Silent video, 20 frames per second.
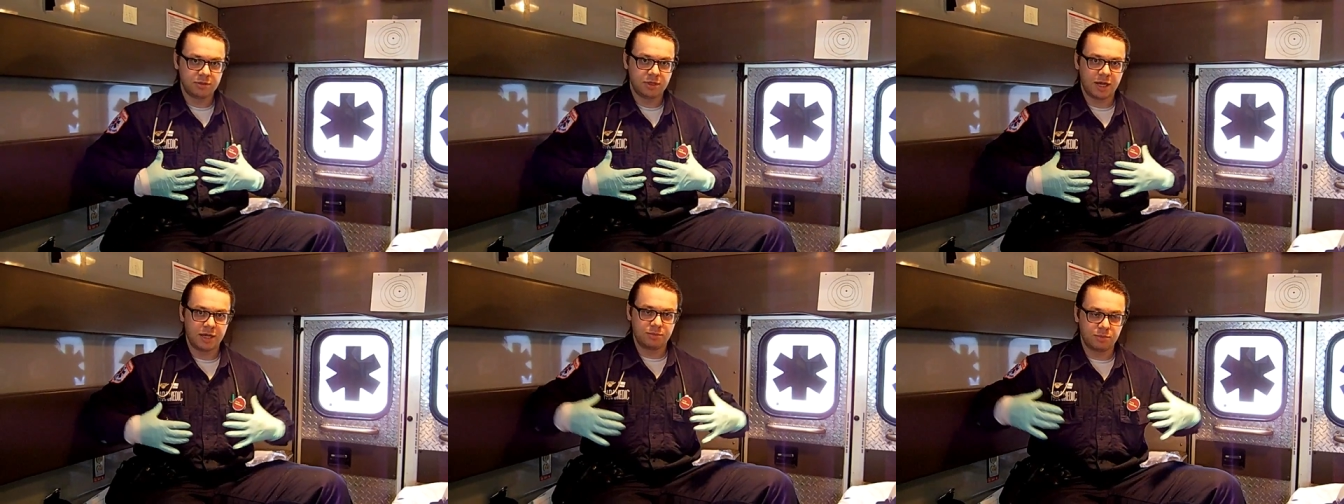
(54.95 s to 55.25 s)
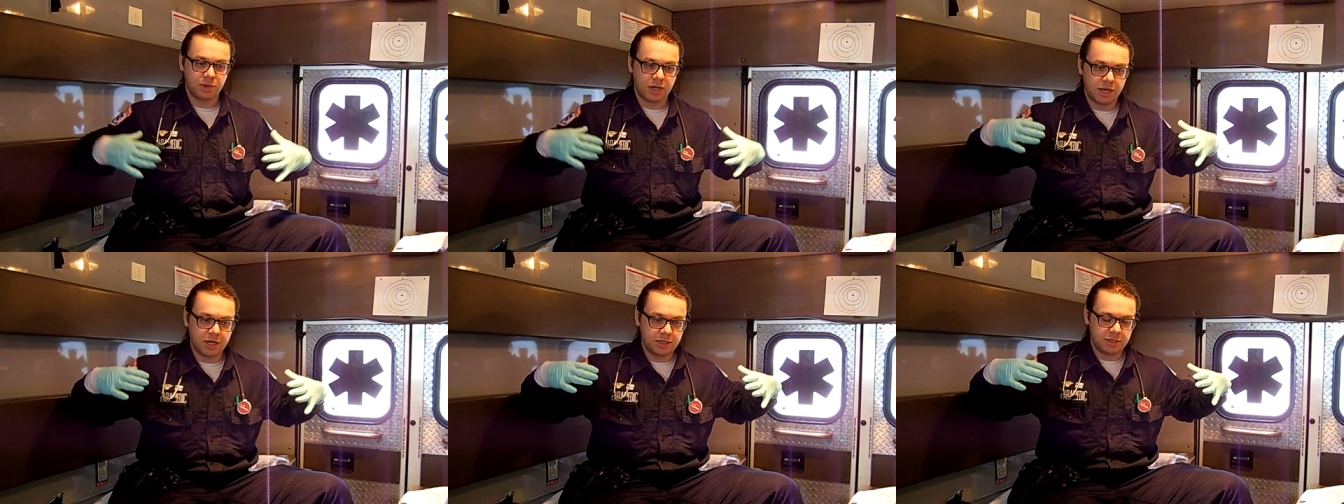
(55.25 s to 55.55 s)
and
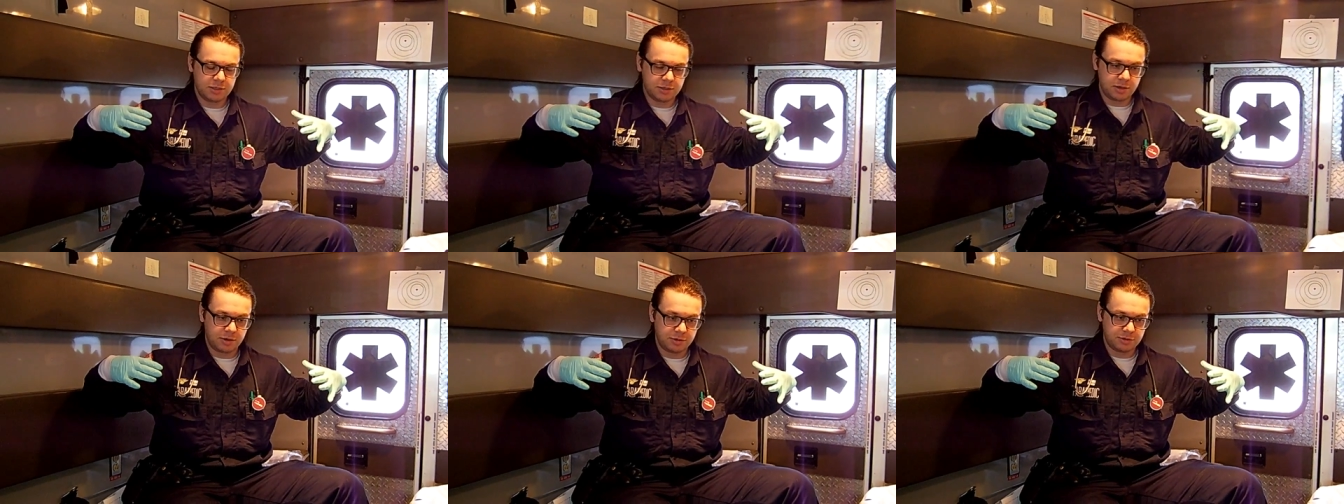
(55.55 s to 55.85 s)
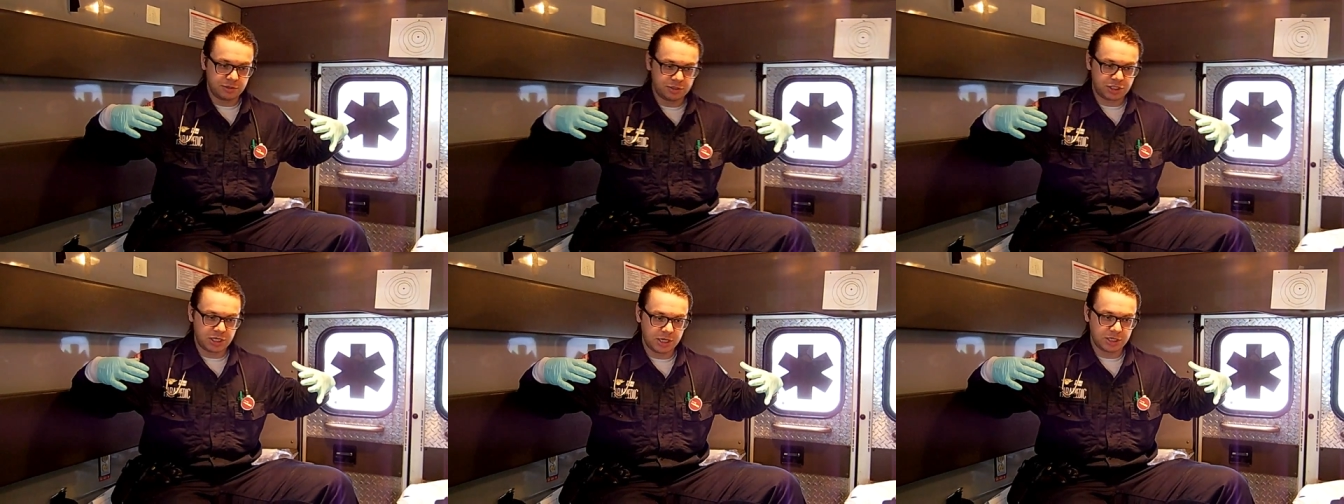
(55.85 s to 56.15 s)
my
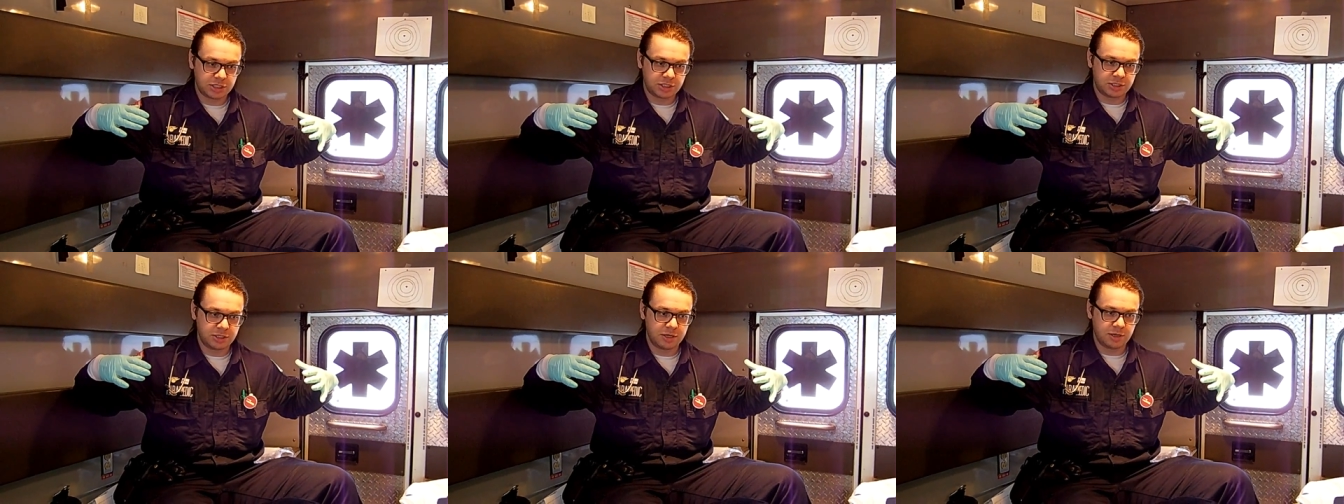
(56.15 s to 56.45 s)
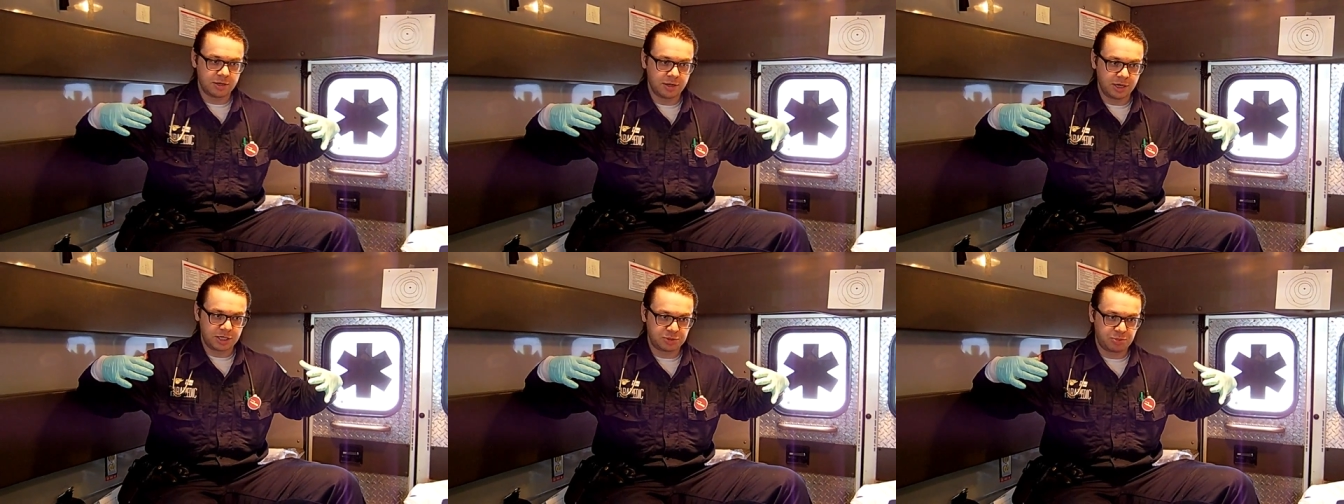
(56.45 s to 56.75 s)
chest
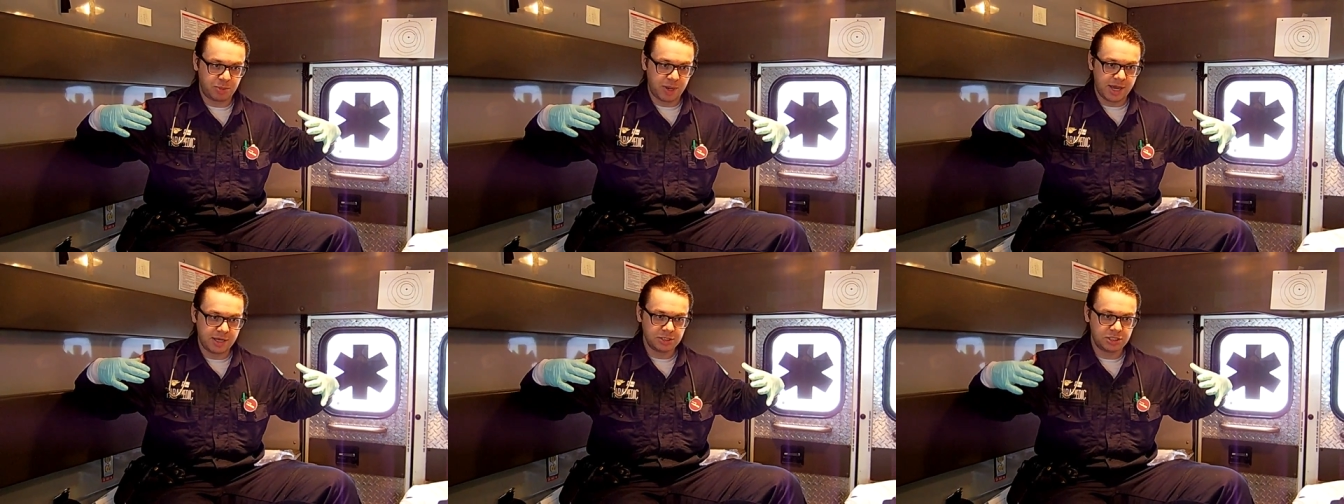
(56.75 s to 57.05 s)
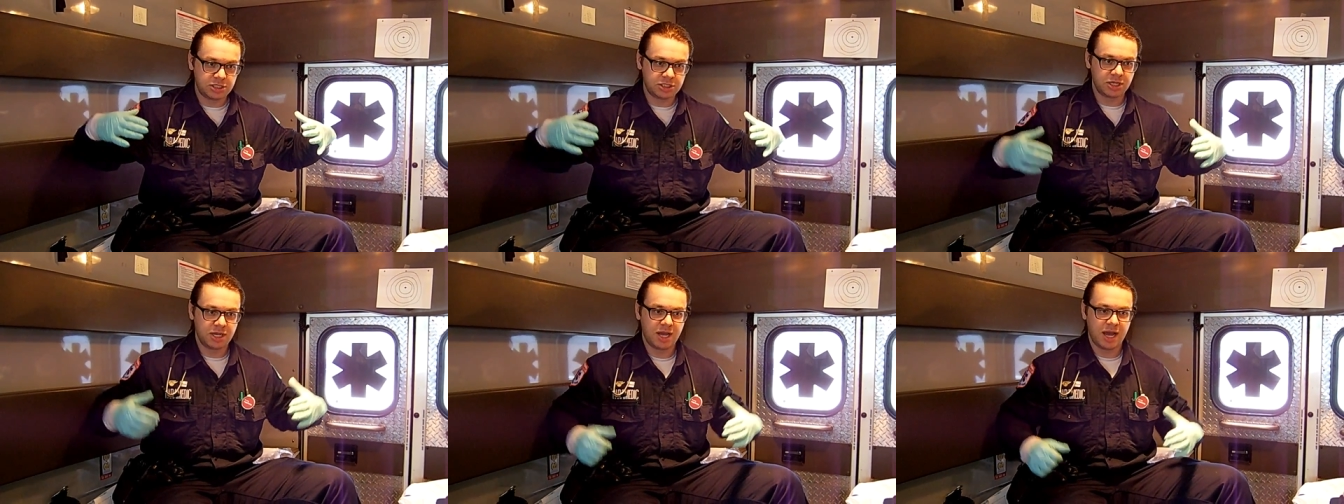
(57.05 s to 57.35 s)

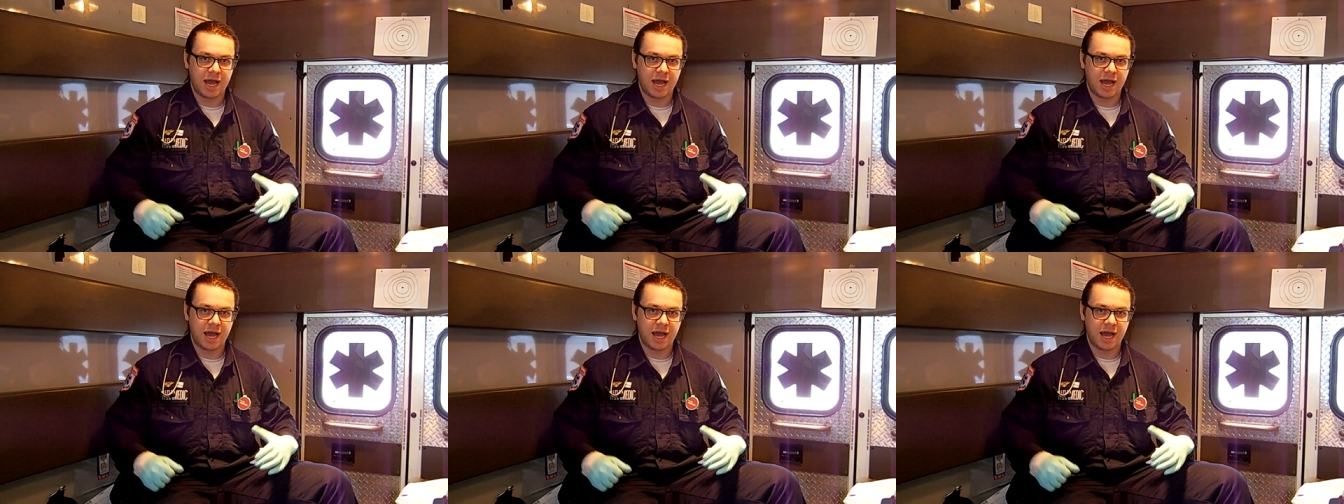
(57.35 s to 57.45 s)
expands,